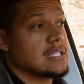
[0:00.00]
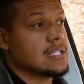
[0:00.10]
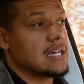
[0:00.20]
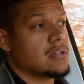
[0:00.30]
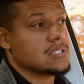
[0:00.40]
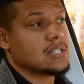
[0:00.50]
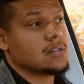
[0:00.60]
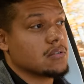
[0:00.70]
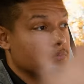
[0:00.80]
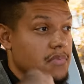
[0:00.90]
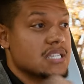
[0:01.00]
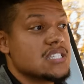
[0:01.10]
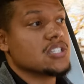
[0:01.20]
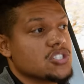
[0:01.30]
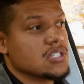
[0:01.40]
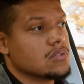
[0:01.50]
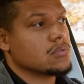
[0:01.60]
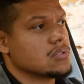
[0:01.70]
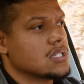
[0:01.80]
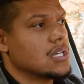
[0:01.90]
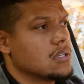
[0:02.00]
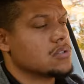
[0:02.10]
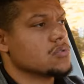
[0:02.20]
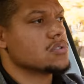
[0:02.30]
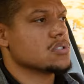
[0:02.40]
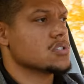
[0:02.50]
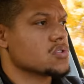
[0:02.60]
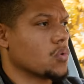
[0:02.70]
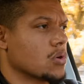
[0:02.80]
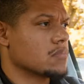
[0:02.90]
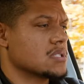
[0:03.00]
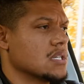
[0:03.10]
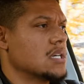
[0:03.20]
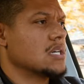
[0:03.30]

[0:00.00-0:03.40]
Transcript: in the house that are missing shingles due to the storms.